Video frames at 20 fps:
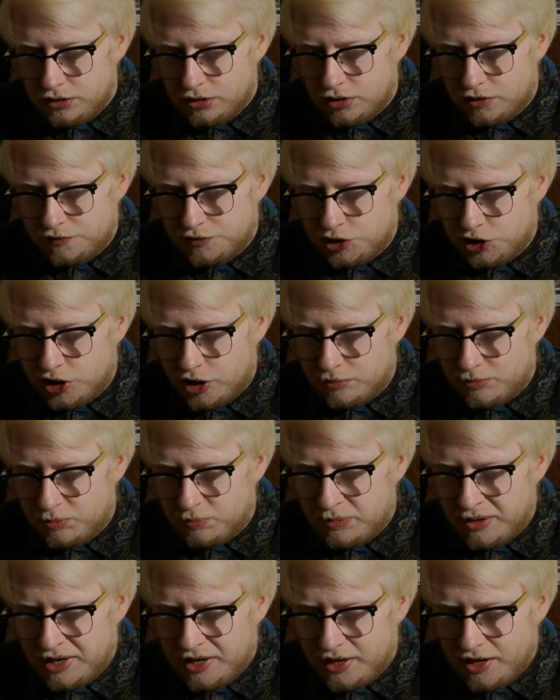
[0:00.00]
of German
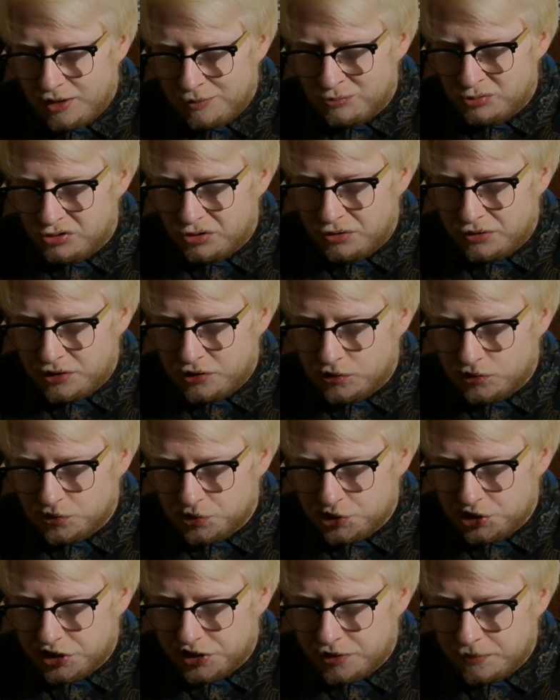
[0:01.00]
beer and brewing
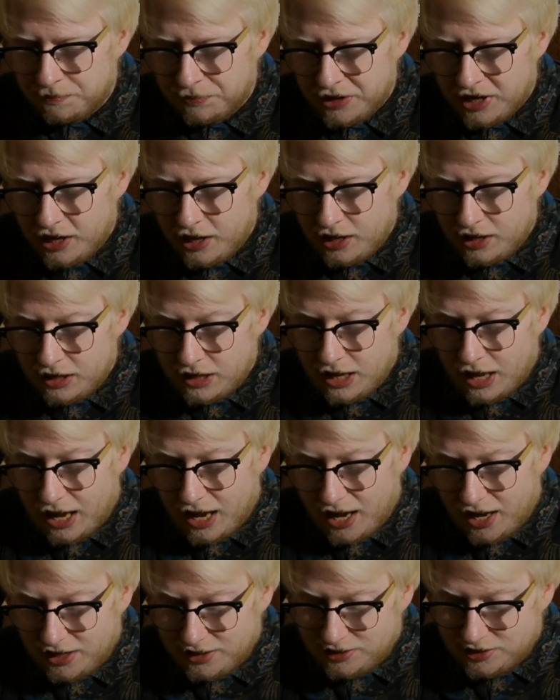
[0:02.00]
culture.
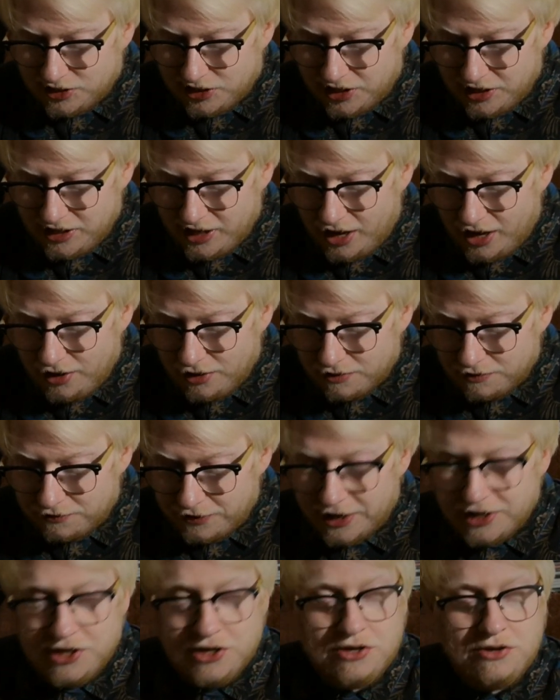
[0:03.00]
And yeah,
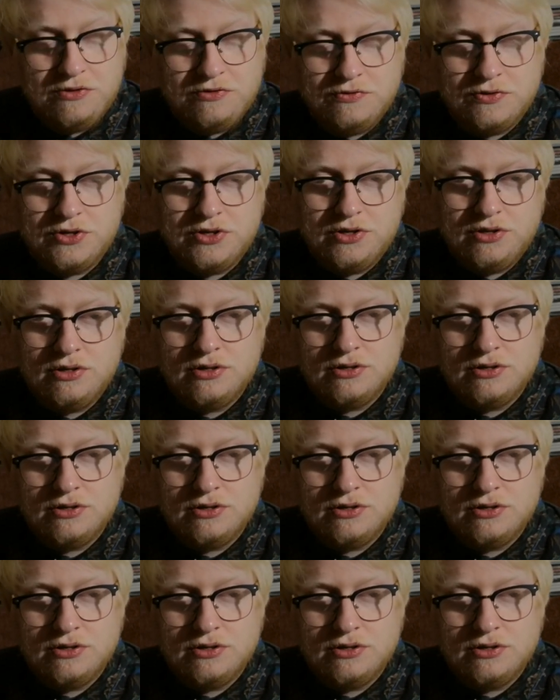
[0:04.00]
thank you for